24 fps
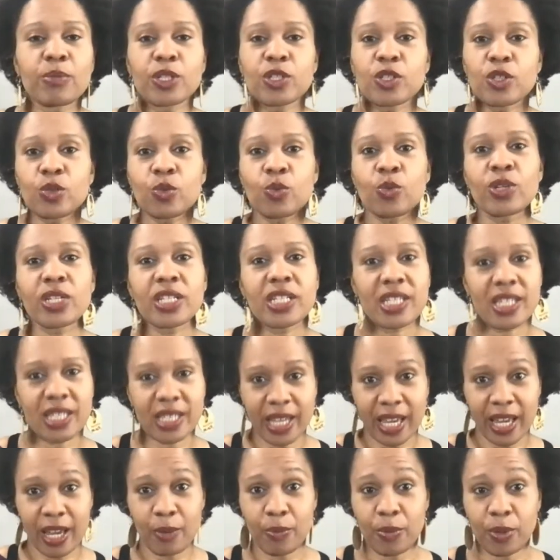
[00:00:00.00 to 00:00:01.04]
But you want to
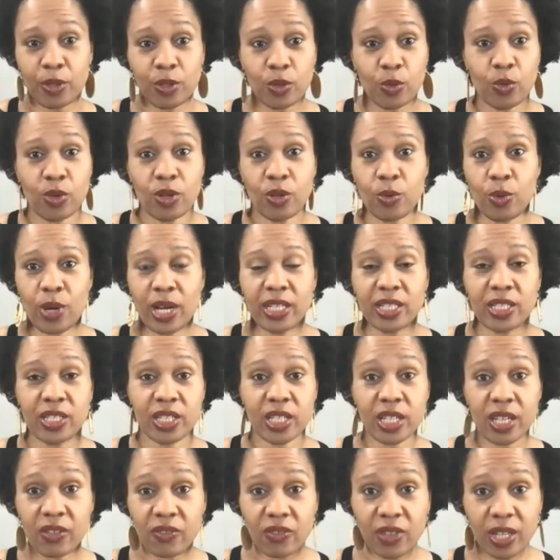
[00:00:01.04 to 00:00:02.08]
stay up and you want to watch
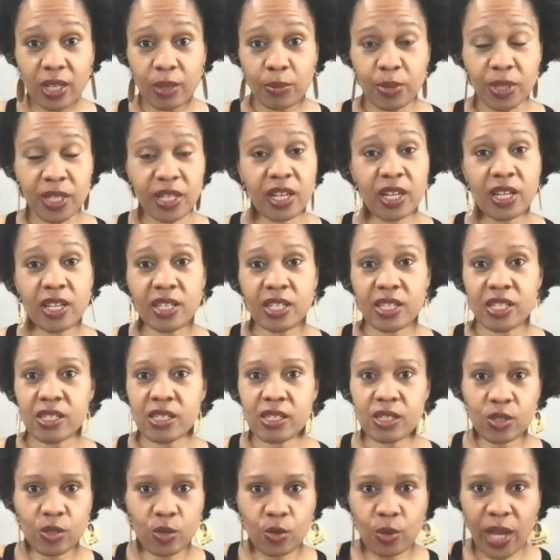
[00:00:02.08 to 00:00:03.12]
TV
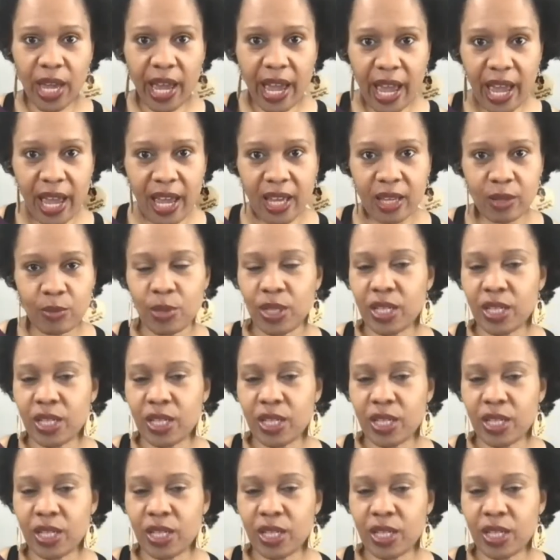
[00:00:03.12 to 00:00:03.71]
because you can,